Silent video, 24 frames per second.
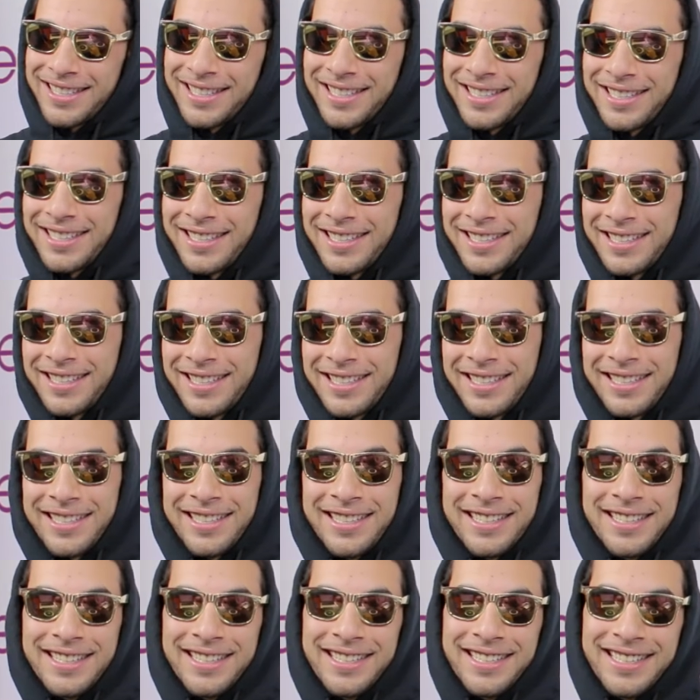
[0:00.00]

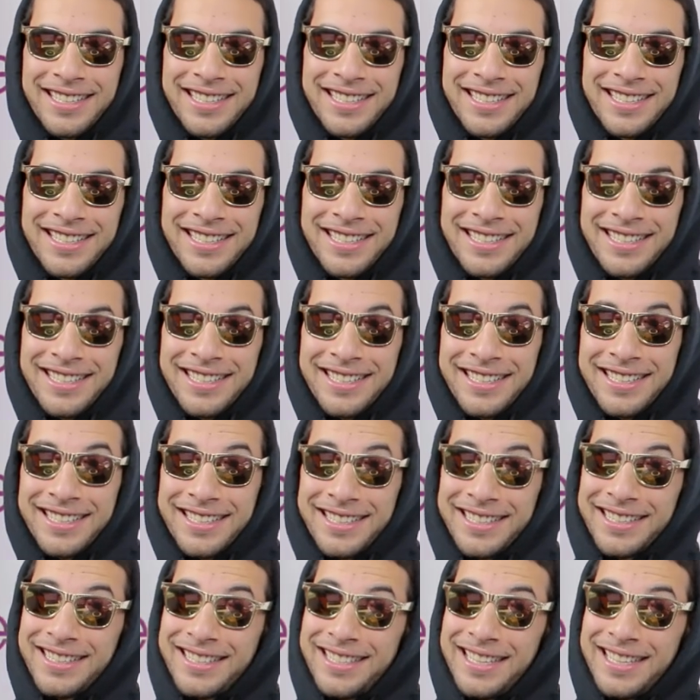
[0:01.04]
The person shown says nothing.